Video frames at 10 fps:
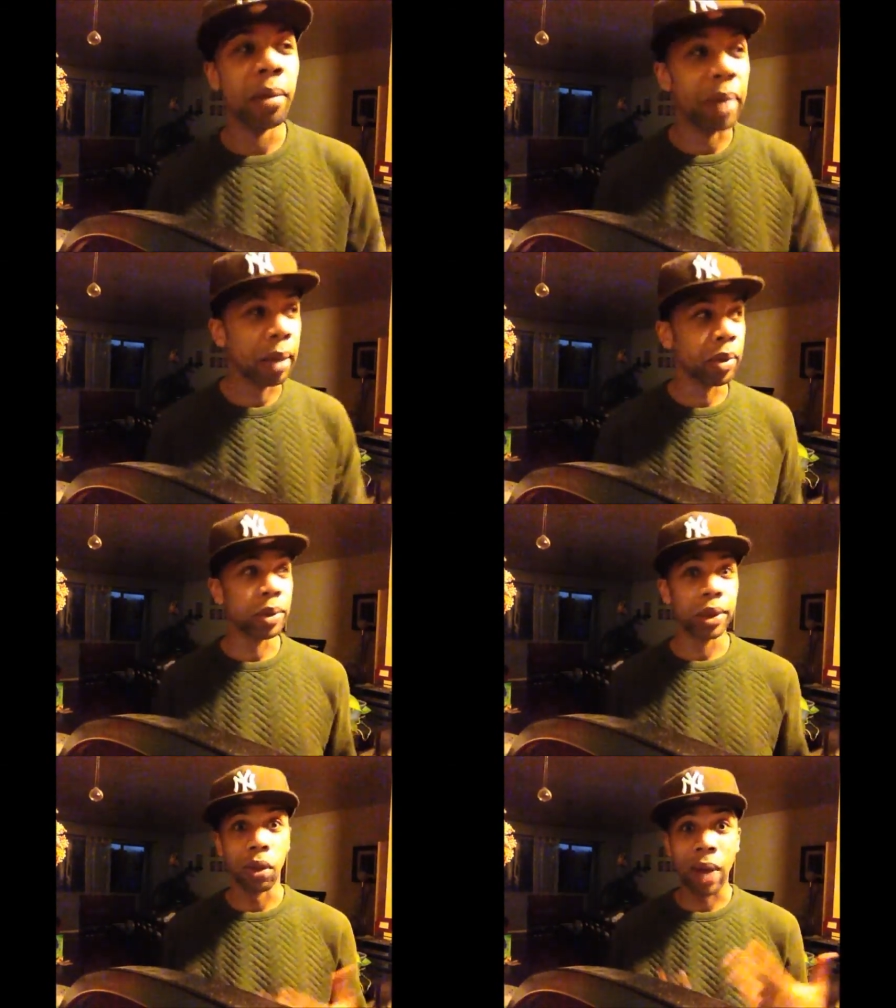Bobby
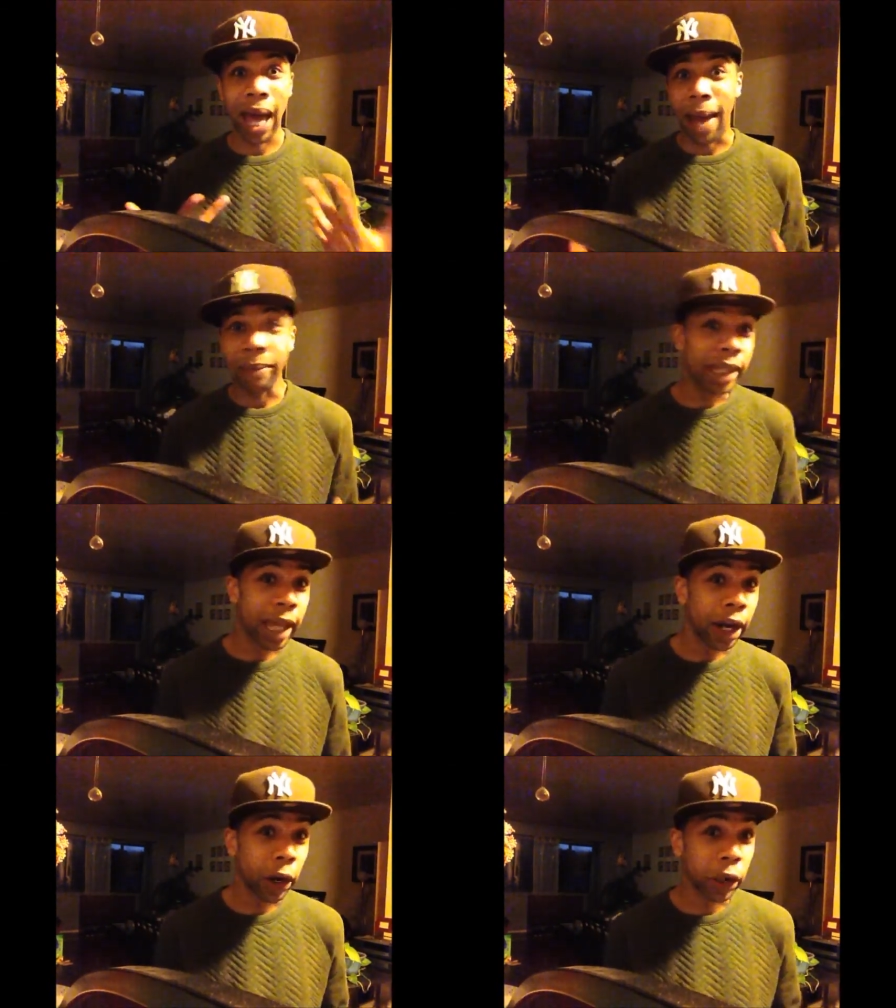was so happy
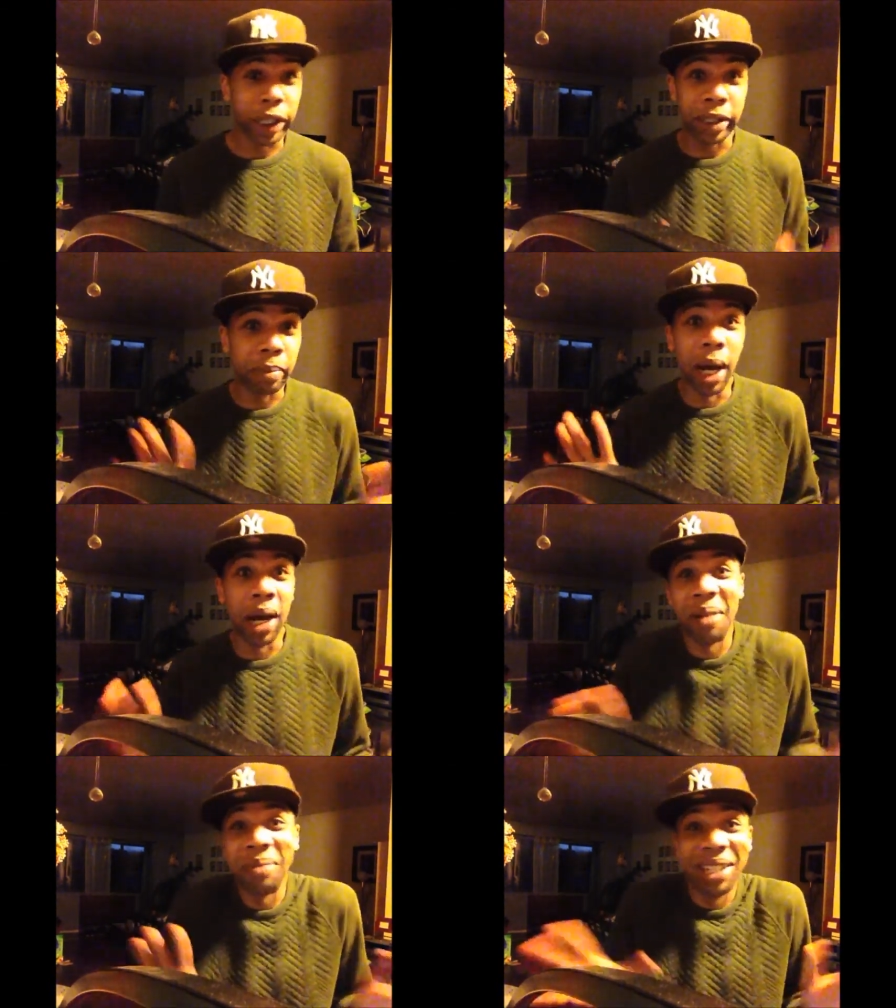that her his
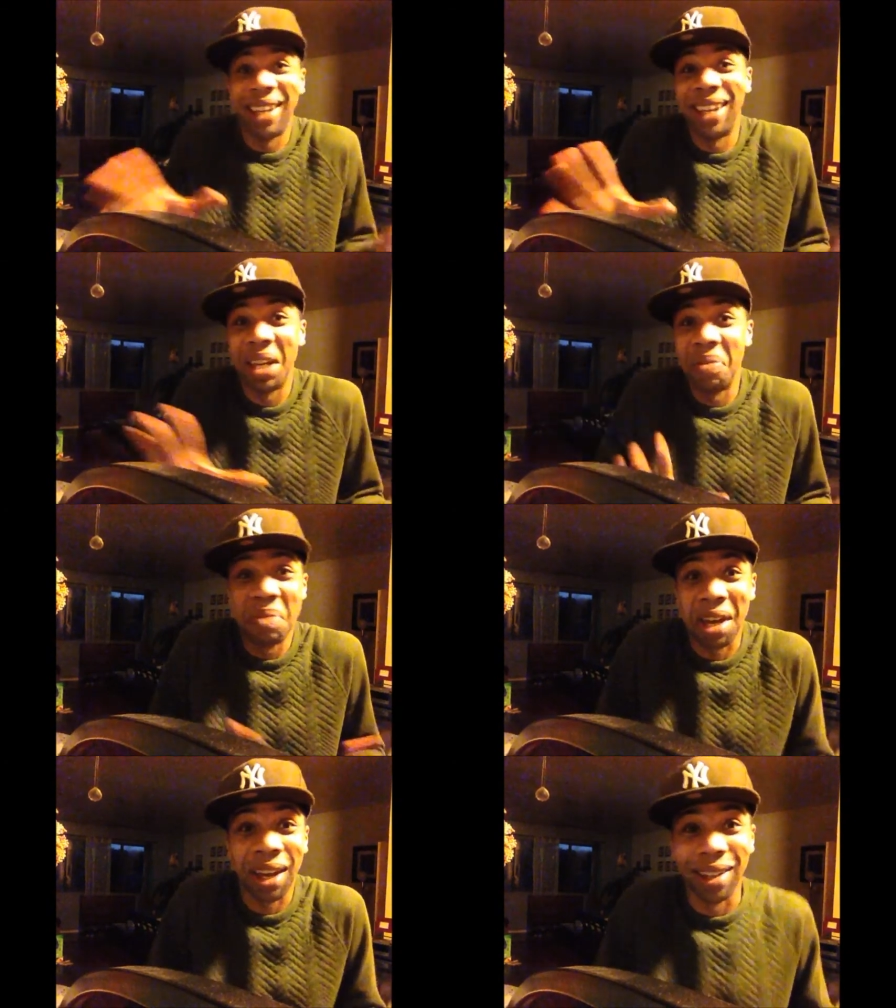mom did it
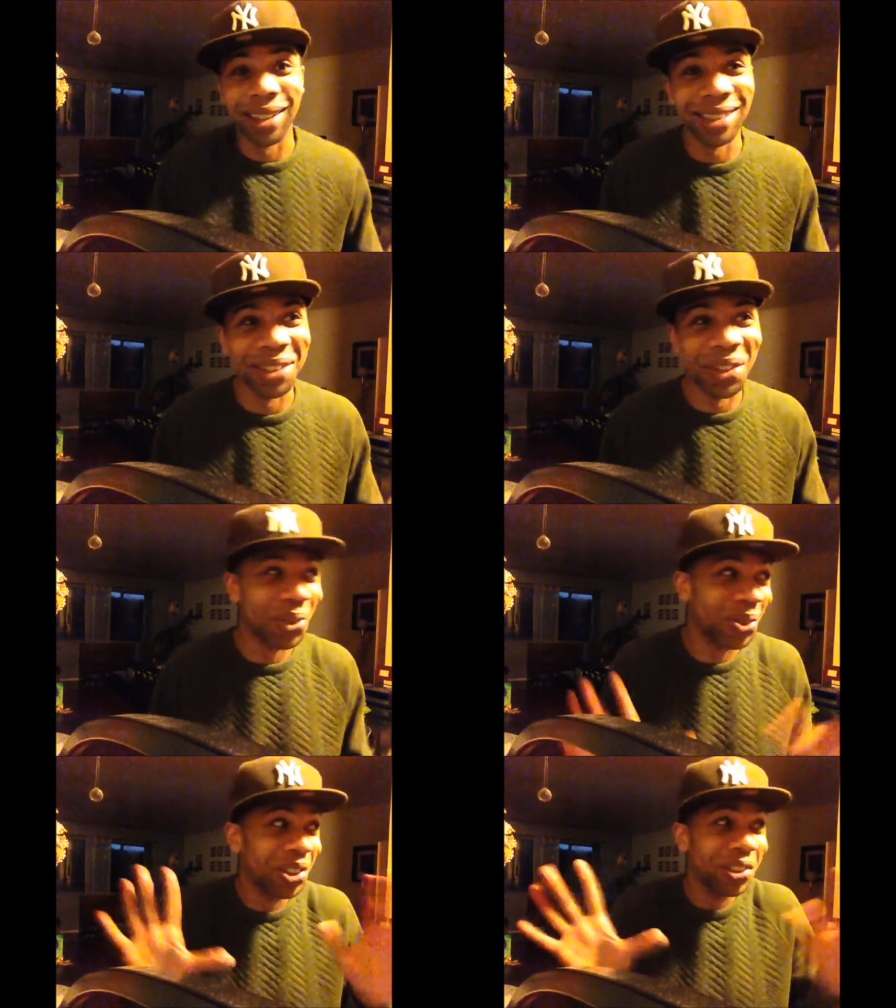because you know
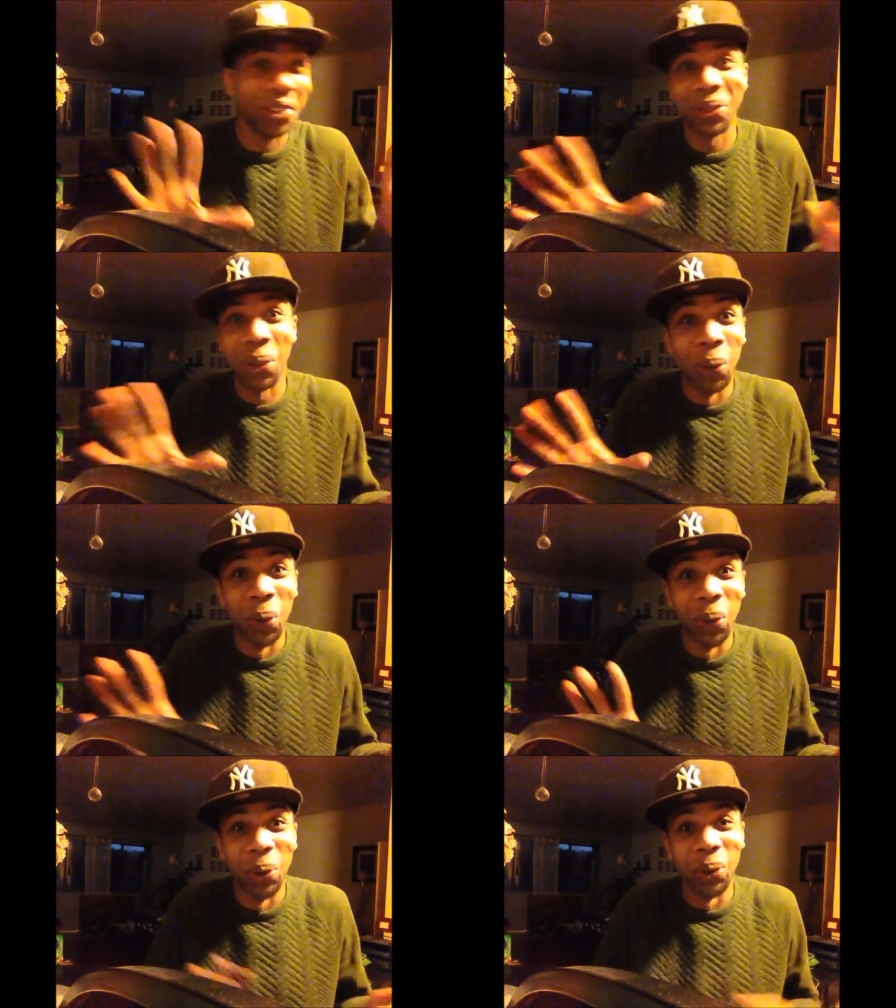she looks
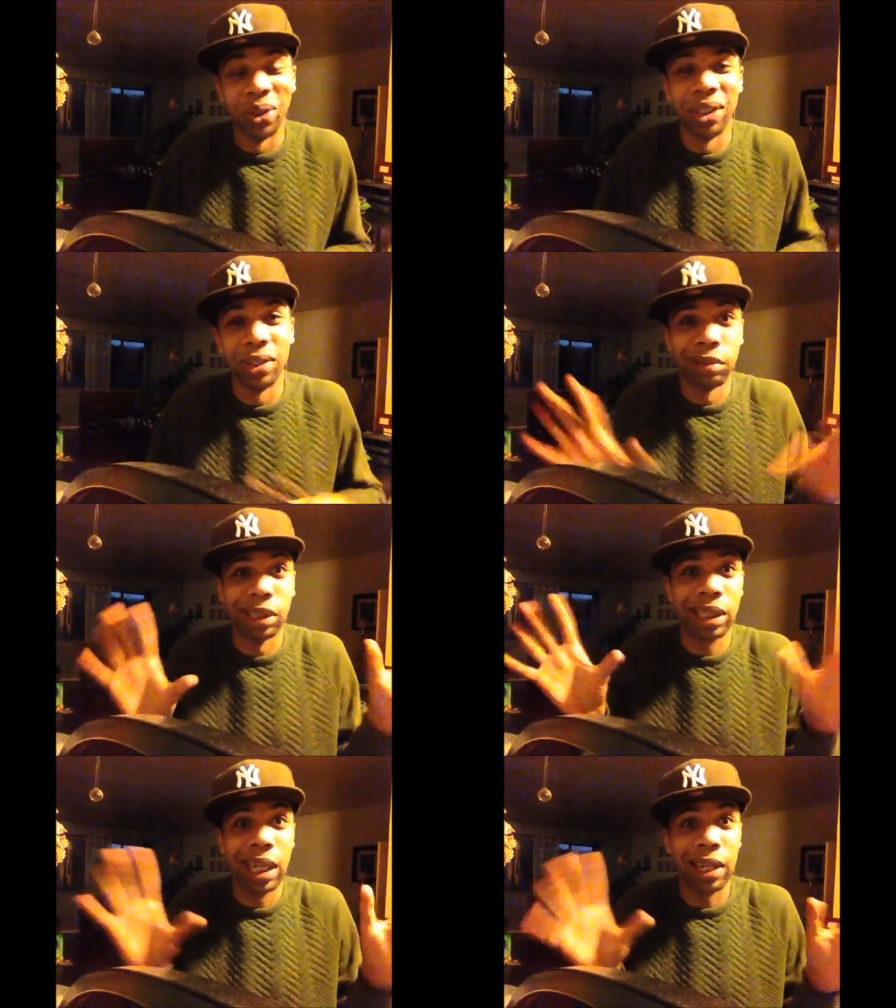cool, she's
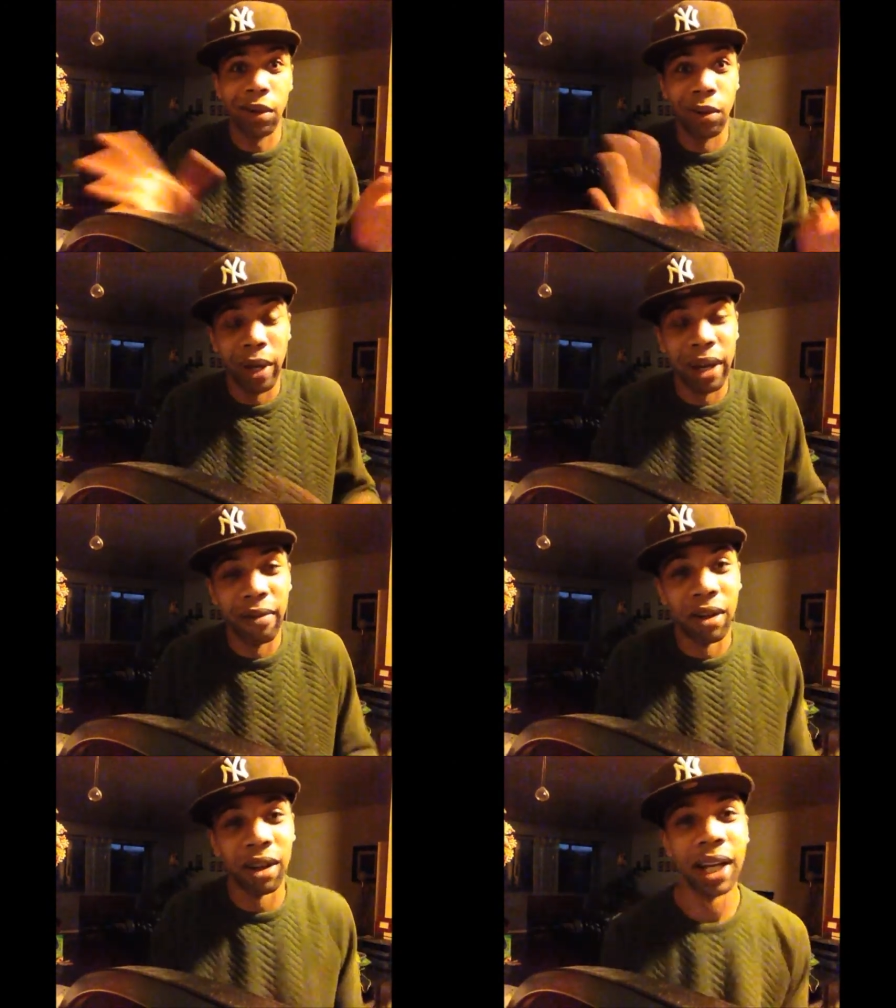risk taker or
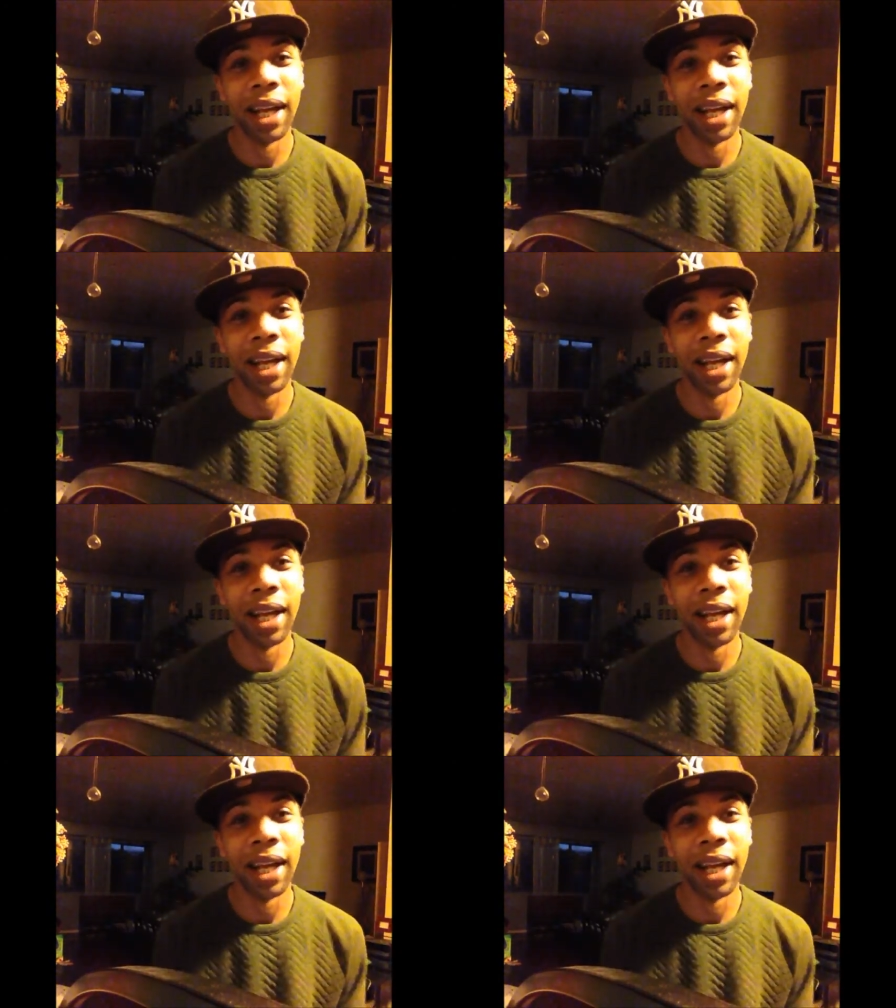whatever.